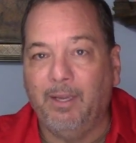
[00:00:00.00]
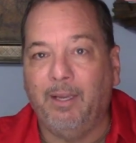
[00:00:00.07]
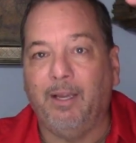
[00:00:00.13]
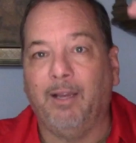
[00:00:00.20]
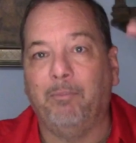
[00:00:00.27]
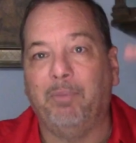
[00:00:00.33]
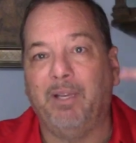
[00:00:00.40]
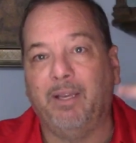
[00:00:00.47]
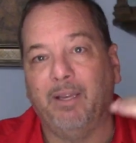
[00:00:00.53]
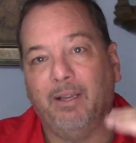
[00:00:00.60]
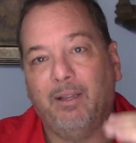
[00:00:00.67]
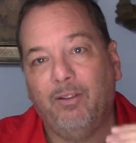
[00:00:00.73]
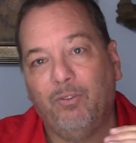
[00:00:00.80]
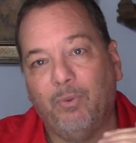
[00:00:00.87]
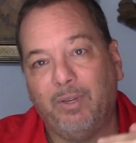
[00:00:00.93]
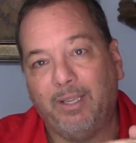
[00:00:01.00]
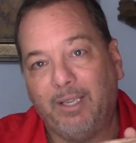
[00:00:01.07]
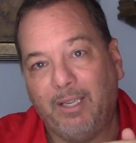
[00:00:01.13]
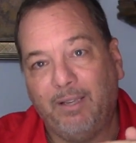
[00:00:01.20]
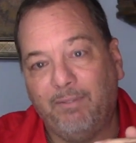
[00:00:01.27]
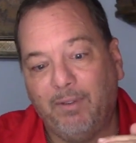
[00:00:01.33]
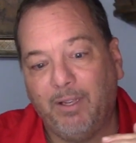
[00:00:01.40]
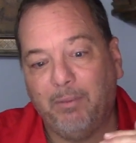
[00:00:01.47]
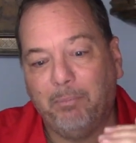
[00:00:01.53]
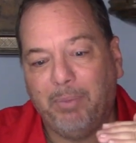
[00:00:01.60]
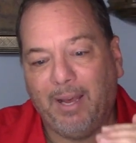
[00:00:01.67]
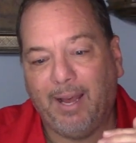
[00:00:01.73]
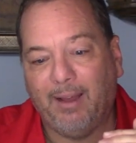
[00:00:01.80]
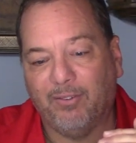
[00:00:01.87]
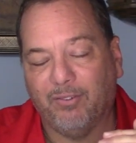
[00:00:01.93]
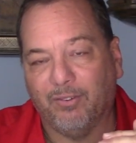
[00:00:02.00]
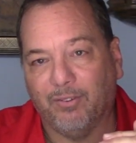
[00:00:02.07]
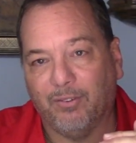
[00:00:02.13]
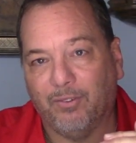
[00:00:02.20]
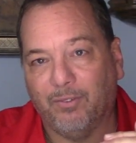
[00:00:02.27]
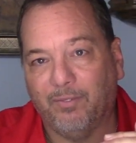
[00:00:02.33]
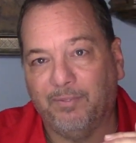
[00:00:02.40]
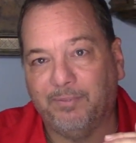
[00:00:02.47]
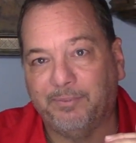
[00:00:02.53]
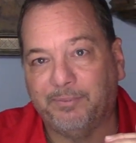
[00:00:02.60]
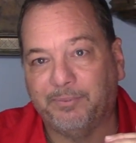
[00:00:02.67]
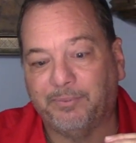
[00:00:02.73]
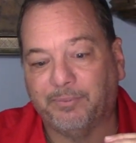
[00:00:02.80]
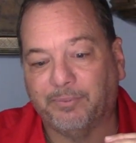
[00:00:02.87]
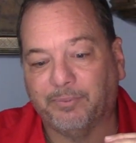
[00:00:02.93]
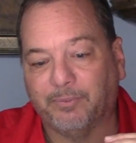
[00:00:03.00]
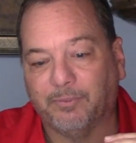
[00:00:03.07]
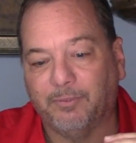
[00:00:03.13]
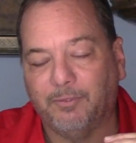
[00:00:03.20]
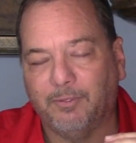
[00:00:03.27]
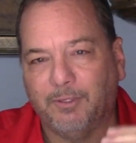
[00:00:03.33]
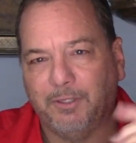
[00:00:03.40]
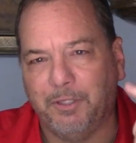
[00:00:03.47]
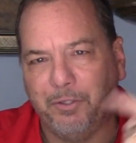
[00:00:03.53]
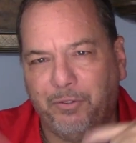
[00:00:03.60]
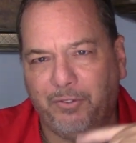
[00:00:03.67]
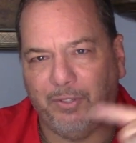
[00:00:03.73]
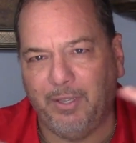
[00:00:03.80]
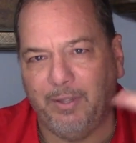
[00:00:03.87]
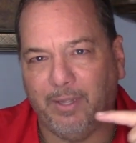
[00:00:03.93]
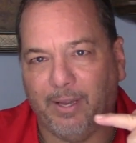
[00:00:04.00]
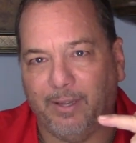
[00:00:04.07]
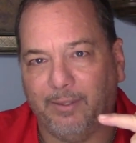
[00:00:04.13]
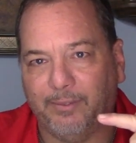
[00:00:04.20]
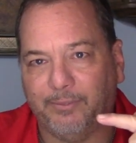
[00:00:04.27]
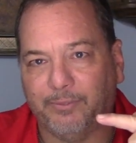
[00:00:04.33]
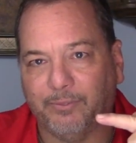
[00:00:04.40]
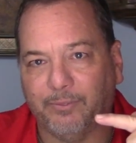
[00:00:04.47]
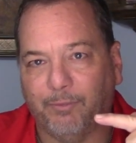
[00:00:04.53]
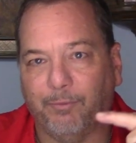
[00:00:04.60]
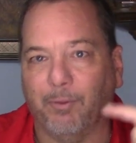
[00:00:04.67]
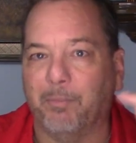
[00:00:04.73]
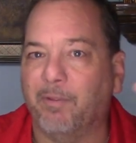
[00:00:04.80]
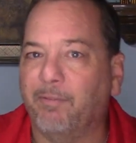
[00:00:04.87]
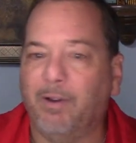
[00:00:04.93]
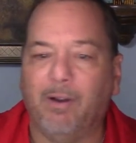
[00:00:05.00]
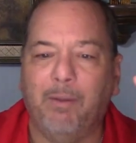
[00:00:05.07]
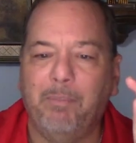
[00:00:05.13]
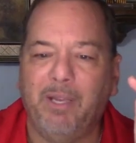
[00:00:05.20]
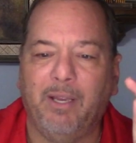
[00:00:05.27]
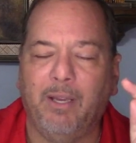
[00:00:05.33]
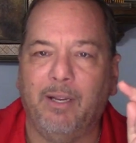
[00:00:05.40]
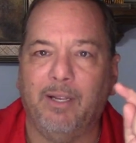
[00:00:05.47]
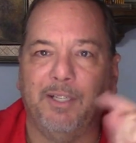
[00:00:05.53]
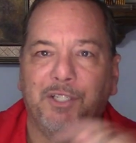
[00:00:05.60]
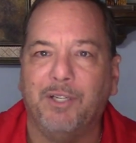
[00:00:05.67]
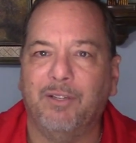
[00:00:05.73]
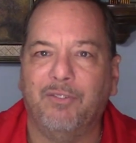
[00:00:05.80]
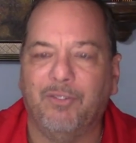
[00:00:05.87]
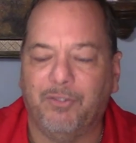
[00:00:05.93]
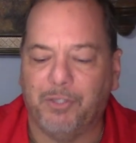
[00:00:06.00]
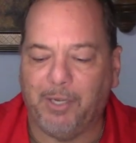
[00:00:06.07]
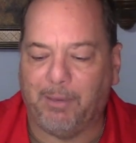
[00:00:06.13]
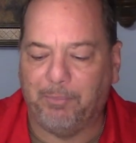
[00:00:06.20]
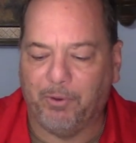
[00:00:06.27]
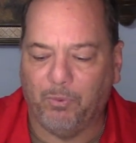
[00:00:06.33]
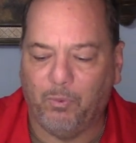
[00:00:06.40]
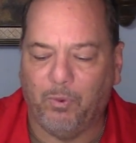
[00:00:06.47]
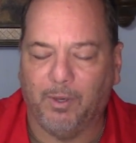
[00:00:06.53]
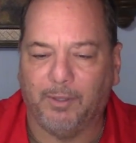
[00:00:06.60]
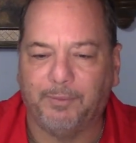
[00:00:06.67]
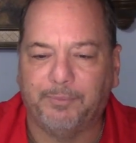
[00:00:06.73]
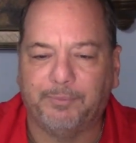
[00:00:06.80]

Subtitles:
It begins when evening passes. Did you see that? From the very beginning, Genesis chapter 1.